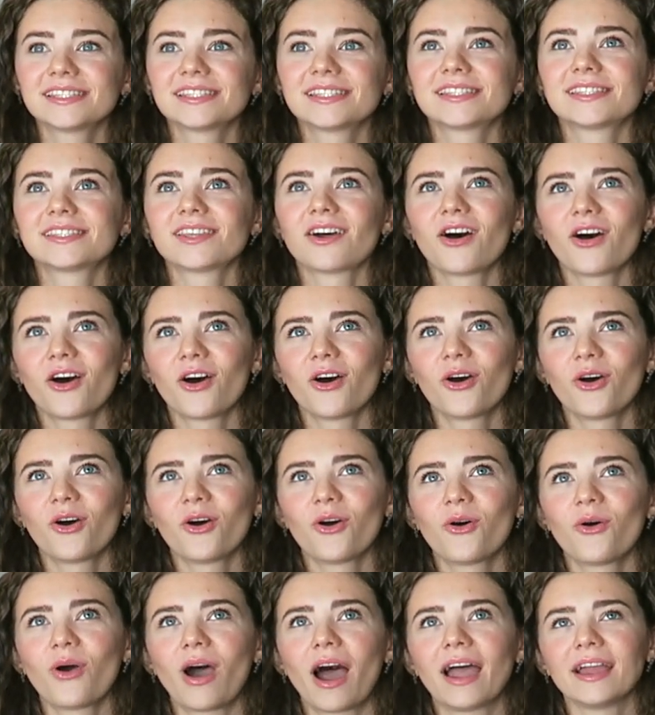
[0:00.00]
So
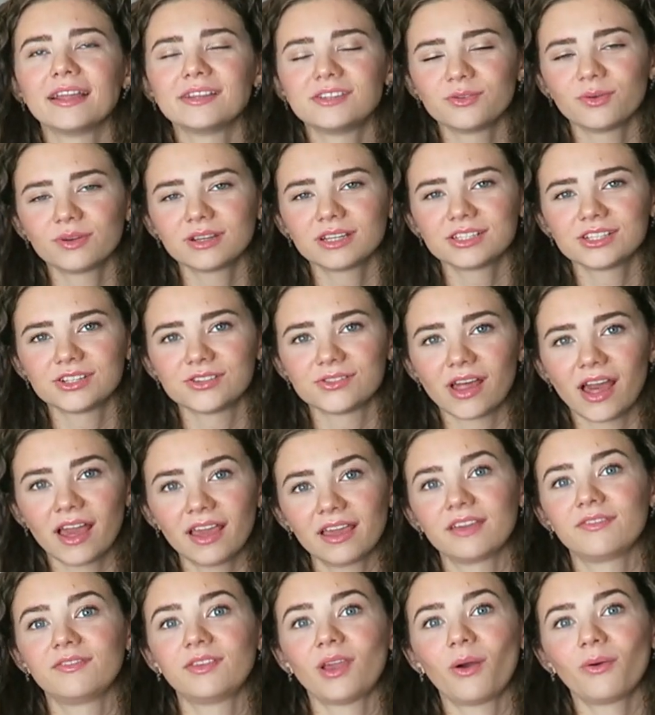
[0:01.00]
I do want to do
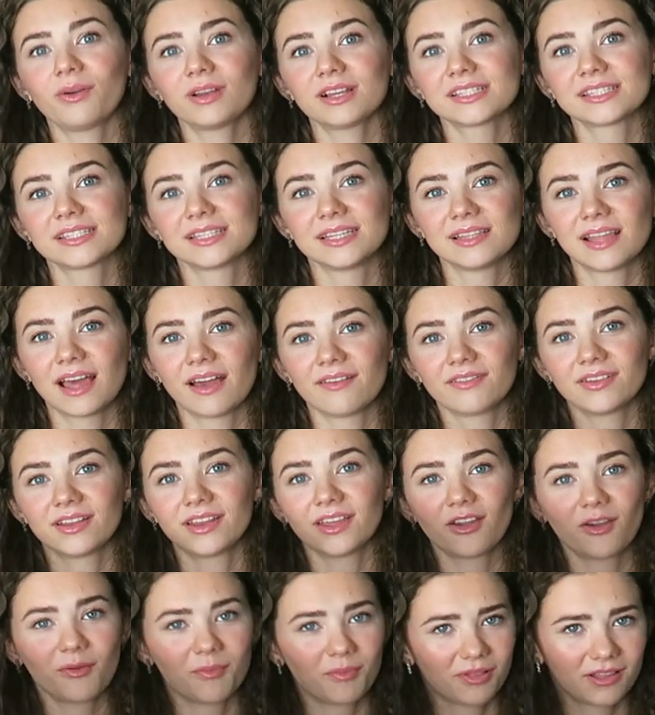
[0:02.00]
that. If y'all want to see that
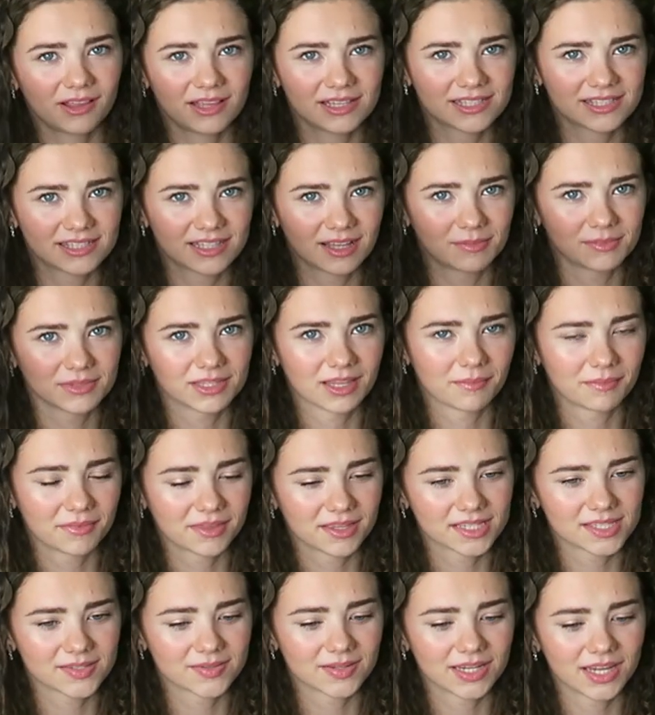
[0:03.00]
video, please thumbs up
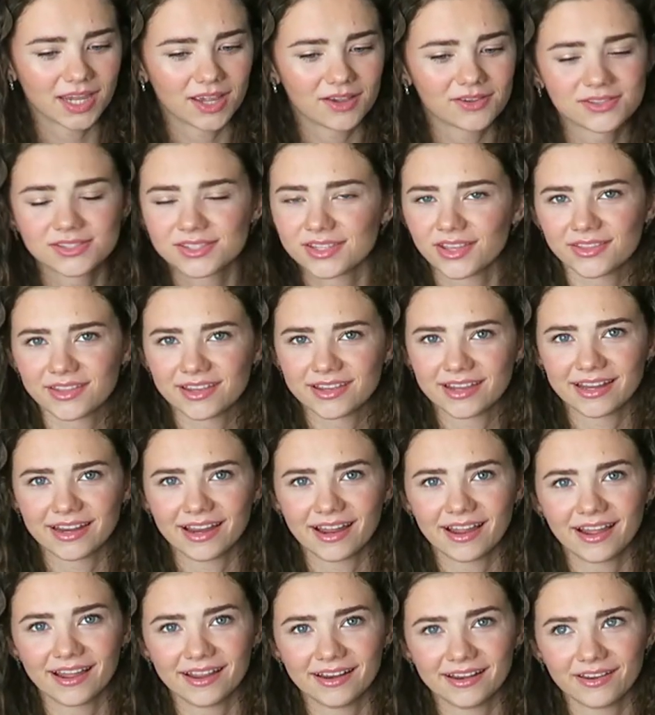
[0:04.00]
this video so
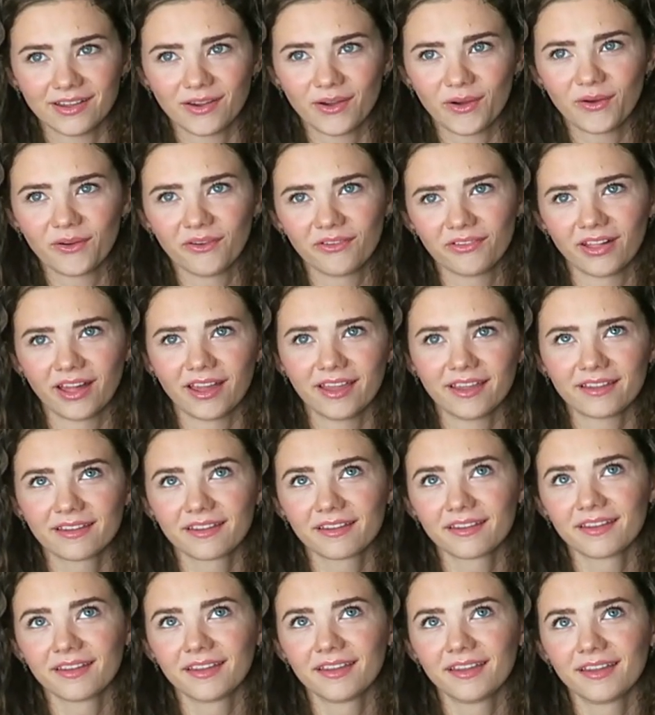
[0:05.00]
that I know, like,
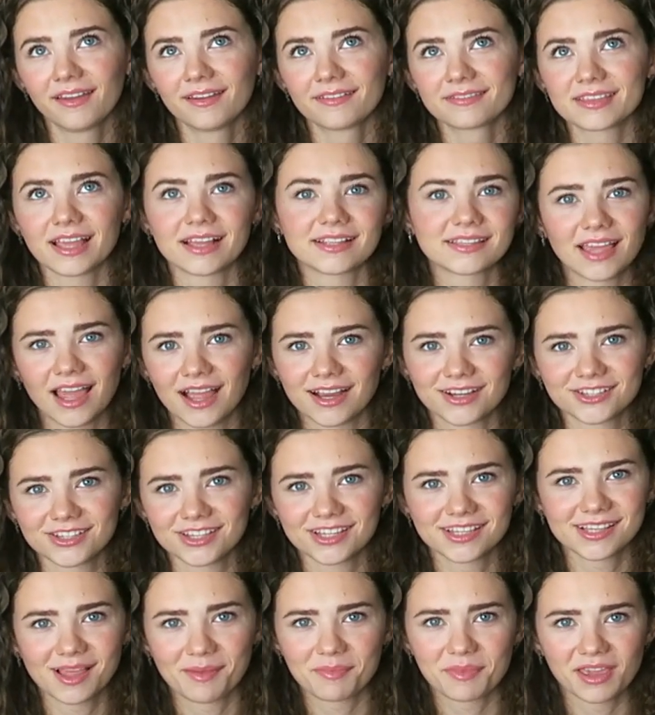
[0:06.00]
that's
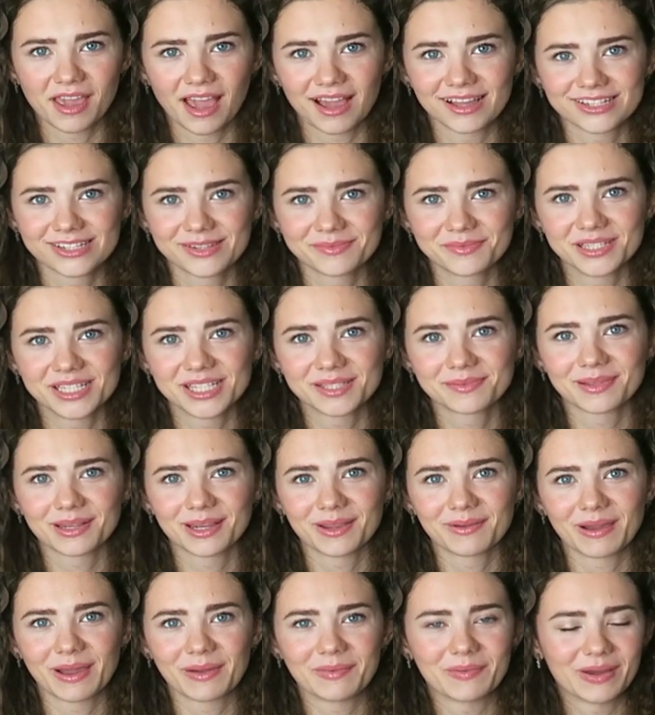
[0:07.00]
actually something I should be
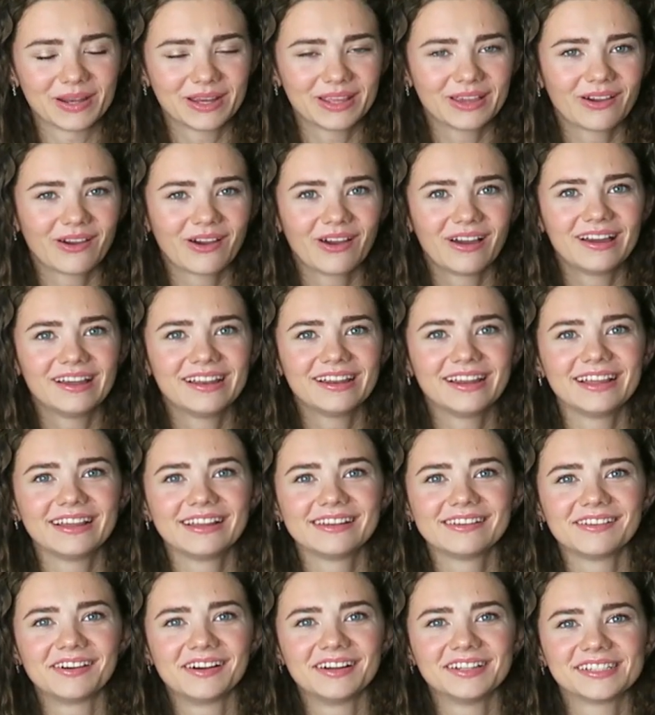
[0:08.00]
spending my money on
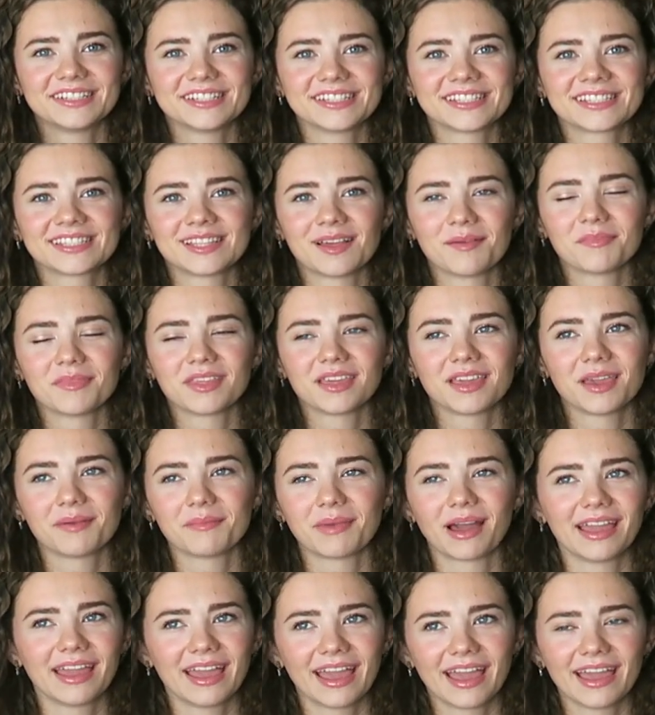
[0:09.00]
and not just something in
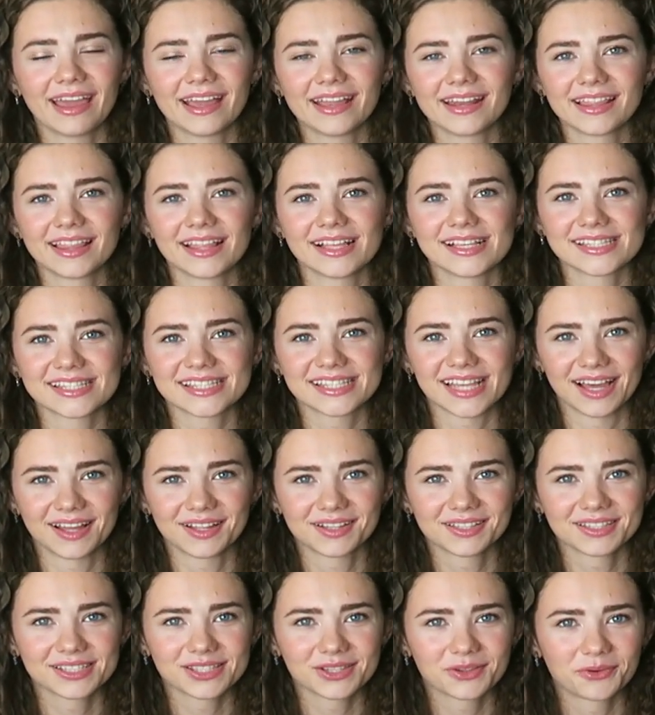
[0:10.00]
my head that
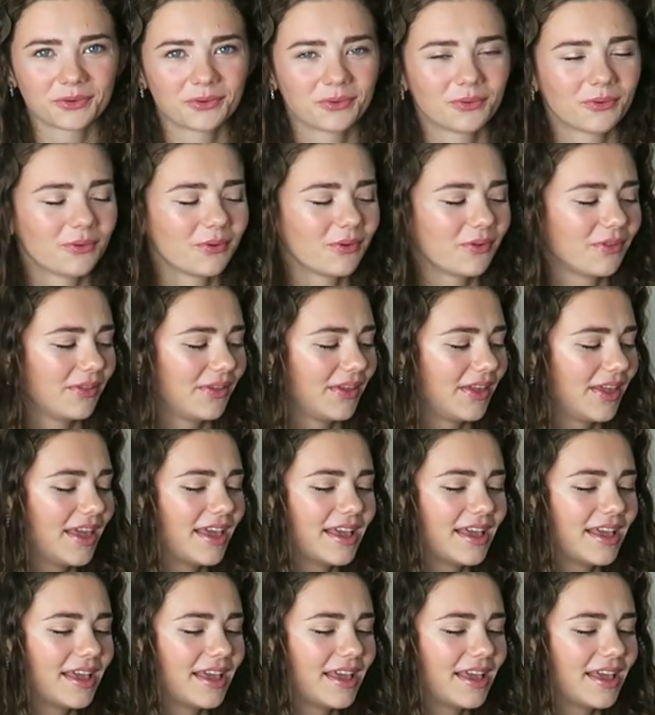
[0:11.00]
sounds cool.